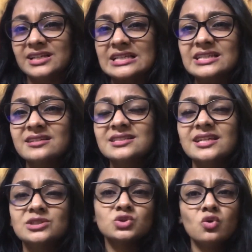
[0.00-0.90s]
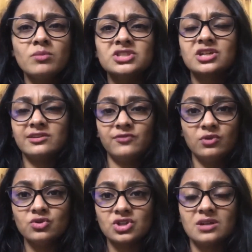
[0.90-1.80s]
there is like so much
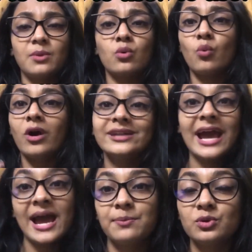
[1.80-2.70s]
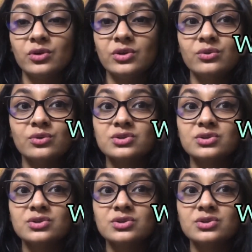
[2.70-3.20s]
confusion about what app to use,